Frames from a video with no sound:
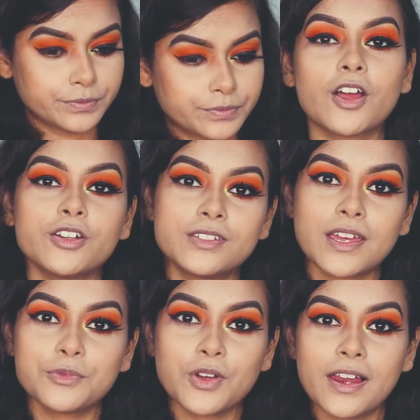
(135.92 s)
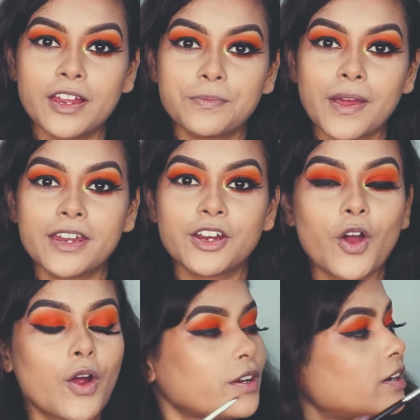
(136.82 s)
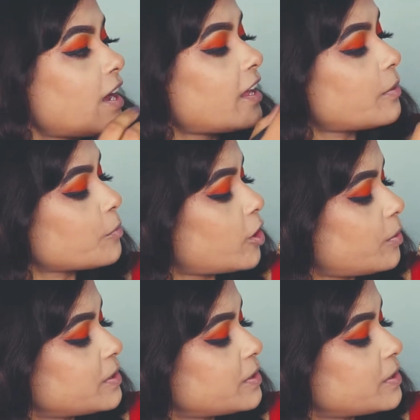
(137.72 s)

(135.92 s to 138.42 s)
Now it's time to highlight my inner corner and I'm going to be